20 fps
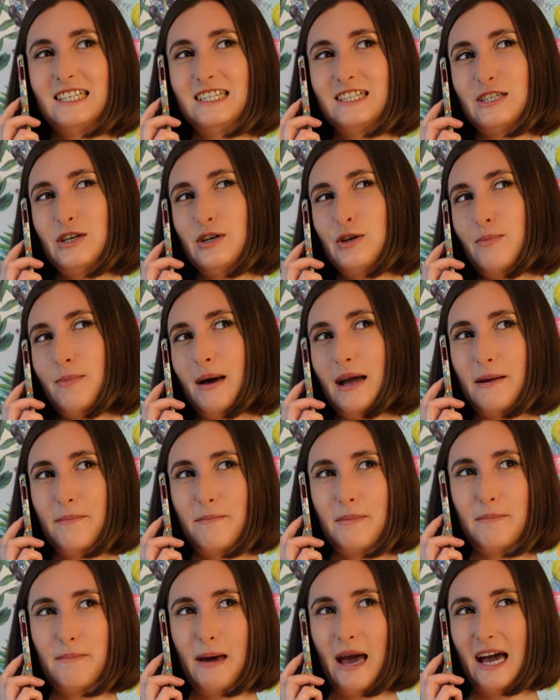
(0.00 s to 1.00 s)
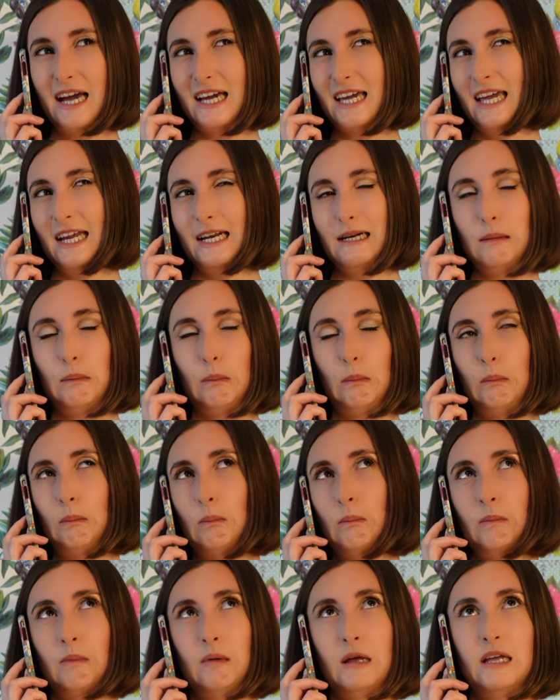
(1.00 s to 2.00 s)
So you might be back in
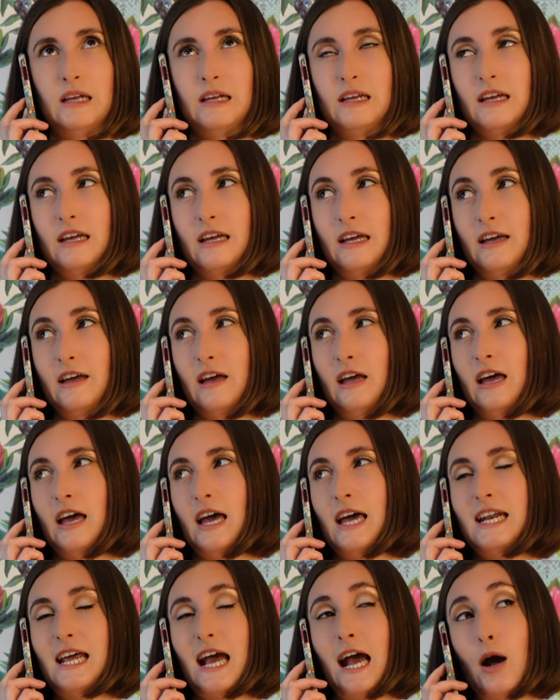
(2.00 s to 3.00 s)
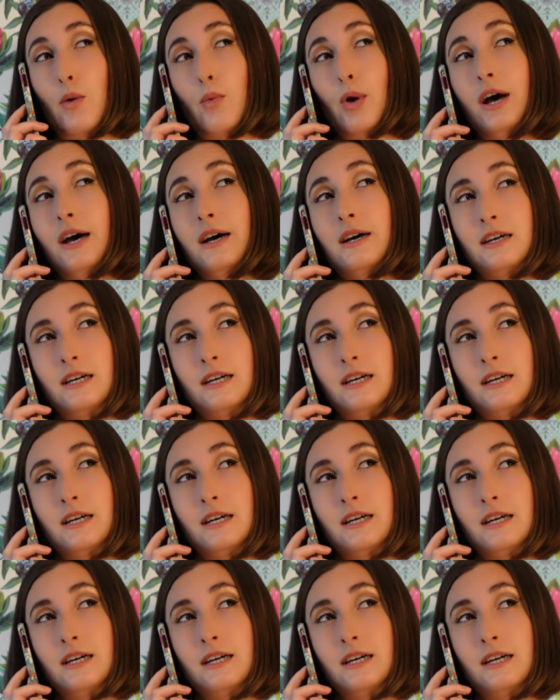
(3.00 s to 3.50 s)
an hour?